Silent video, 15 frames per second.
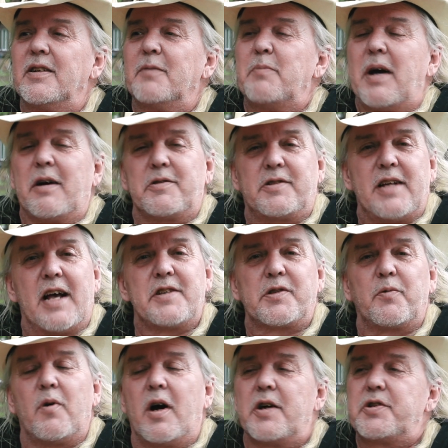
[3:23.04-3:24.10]
about
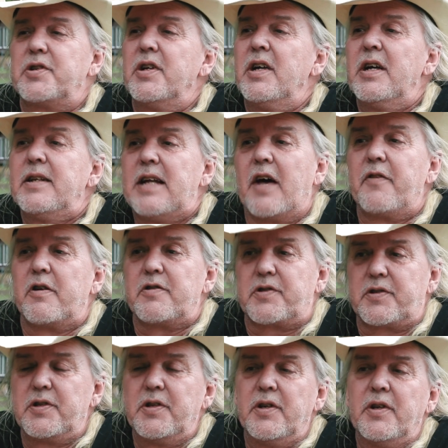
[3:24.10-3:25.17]
Sasquatch. Now
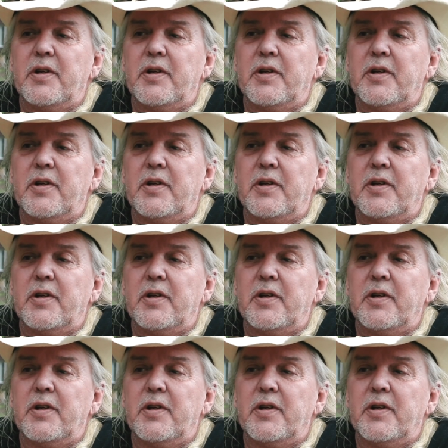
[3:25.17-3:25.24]
there's